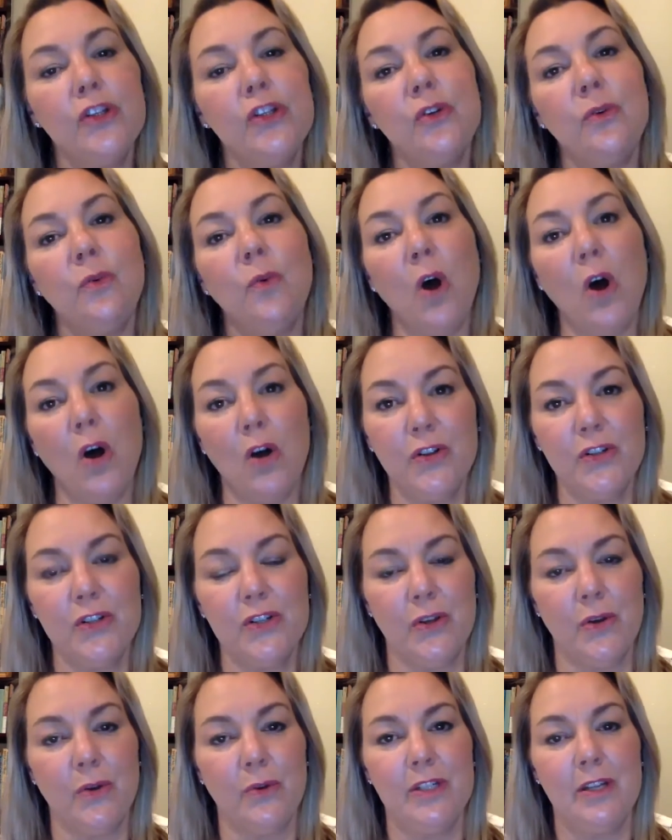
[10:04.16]
you
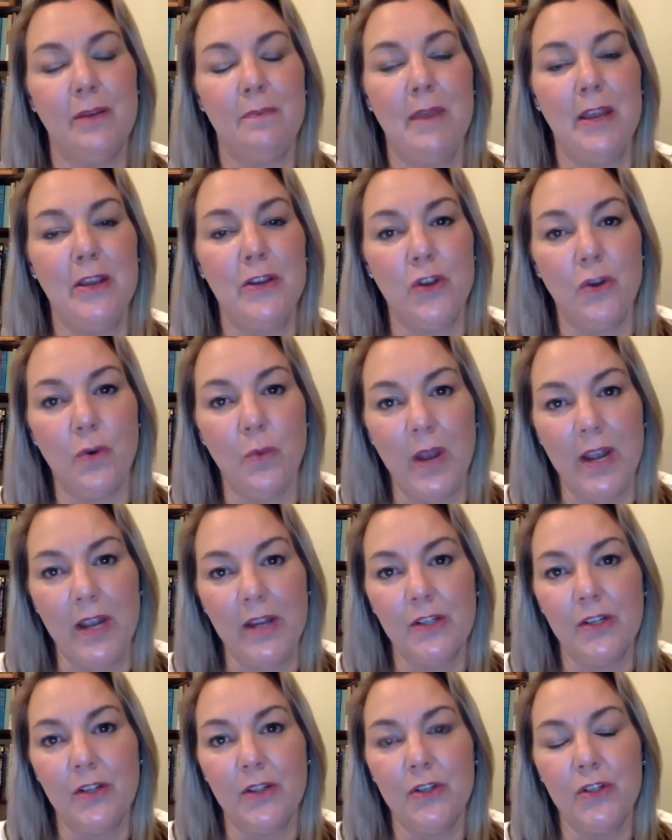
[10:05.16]
also to make your way
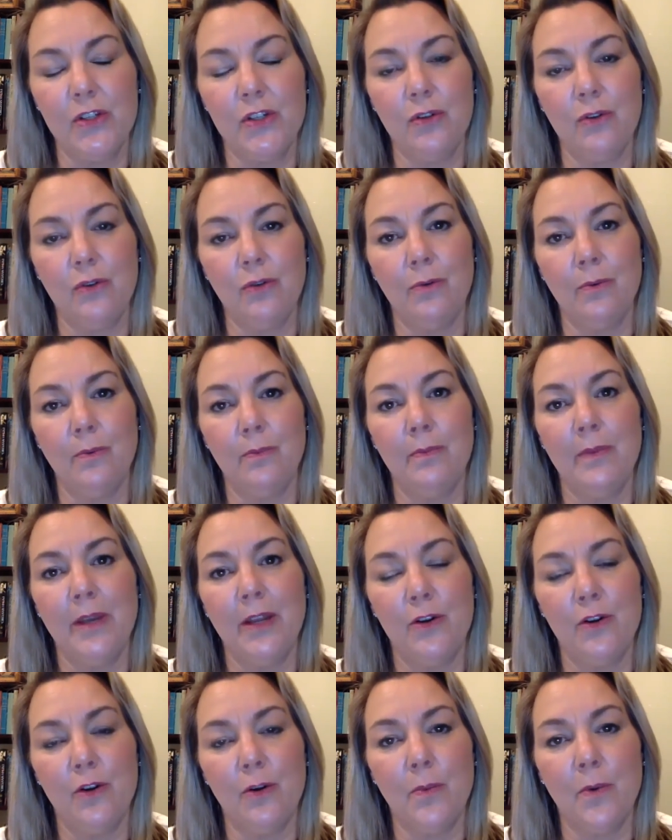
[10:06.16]
to the tomb
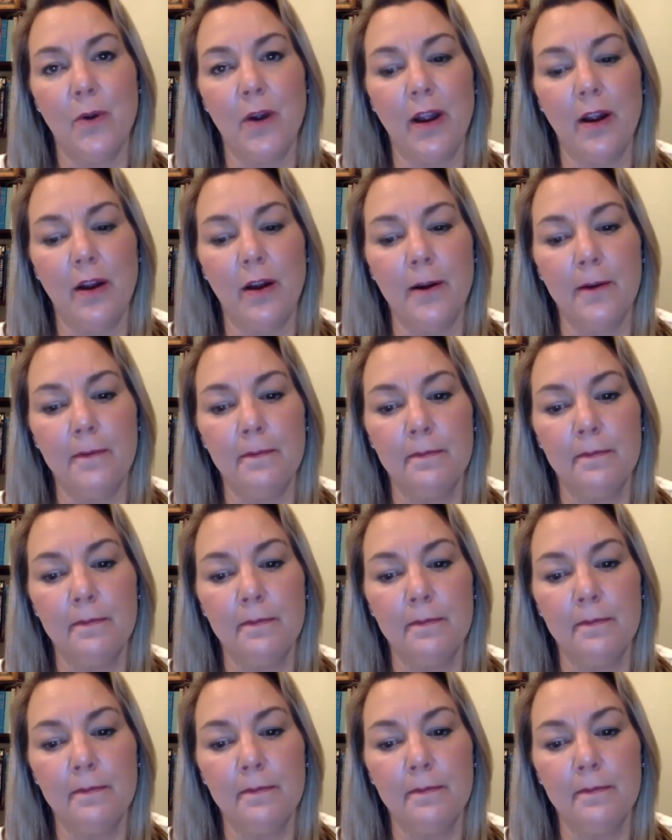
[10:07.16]
in your prayer.